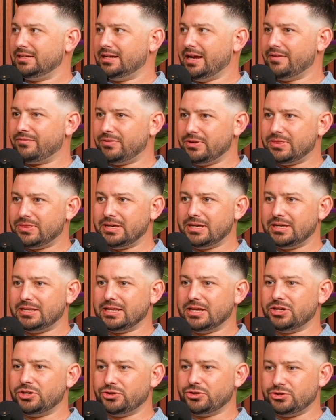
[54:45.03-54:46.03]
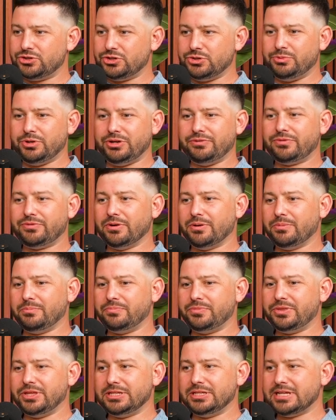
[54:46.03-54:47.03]
Everything that you're doing
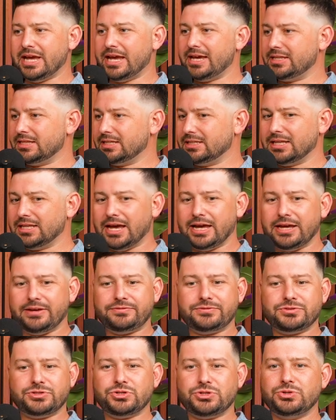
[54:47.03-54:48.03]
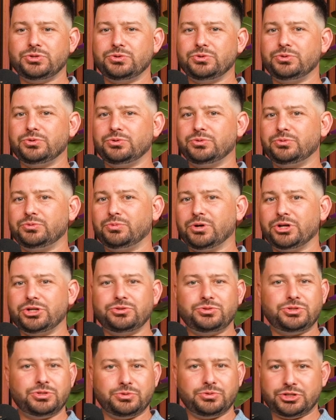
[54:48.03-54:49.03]
from the day in the life to what
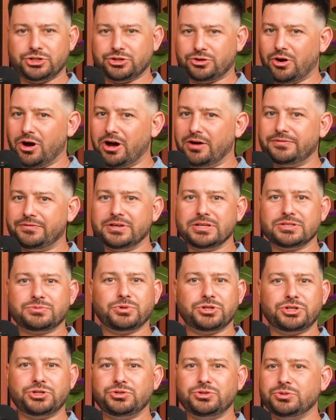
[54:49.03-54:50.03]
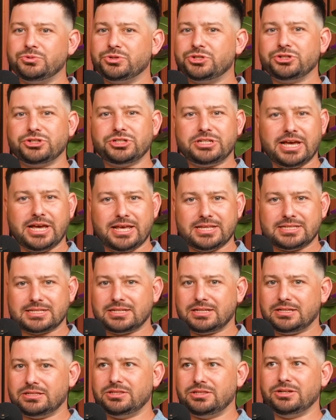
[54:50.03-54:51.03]
you do at your office, what you do at your
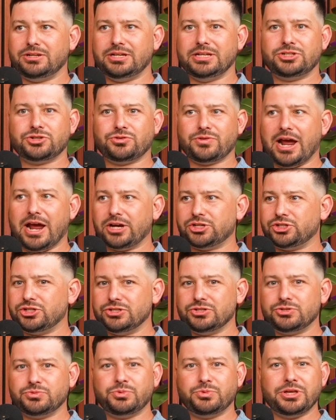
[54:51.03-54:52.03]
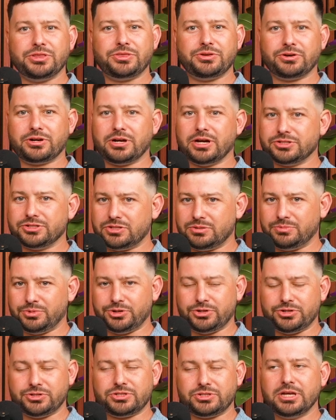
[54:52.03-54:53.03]
desk, the interactions with your
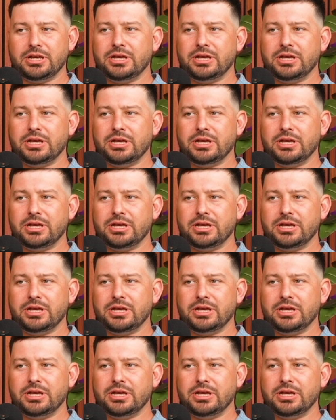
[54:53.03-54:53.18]
customers.